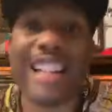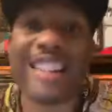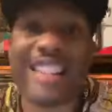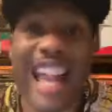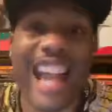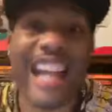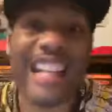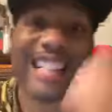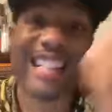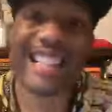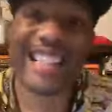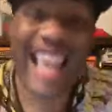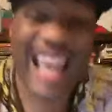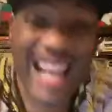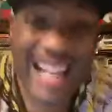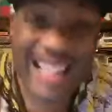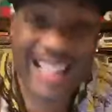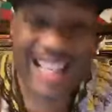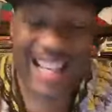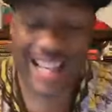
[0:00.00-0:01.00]
States
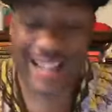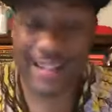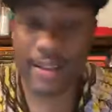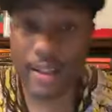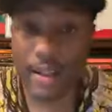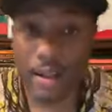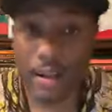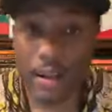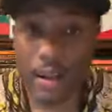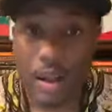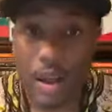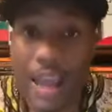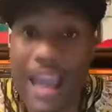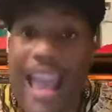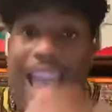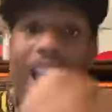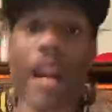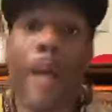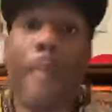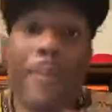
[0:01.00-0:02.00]
citizens
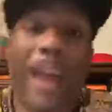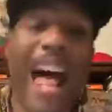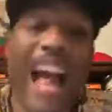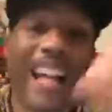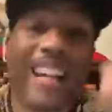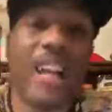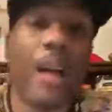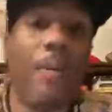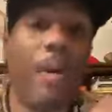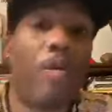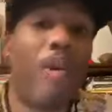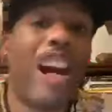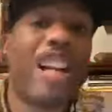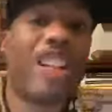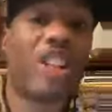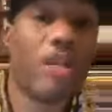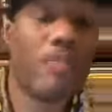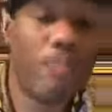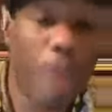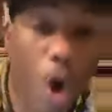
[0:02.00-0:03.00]
and the black
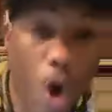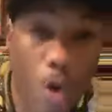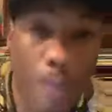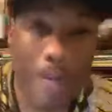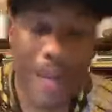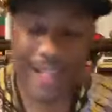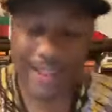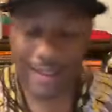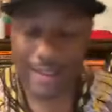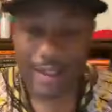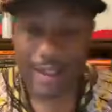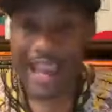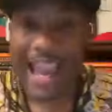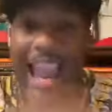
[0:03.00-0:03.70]
liberation movements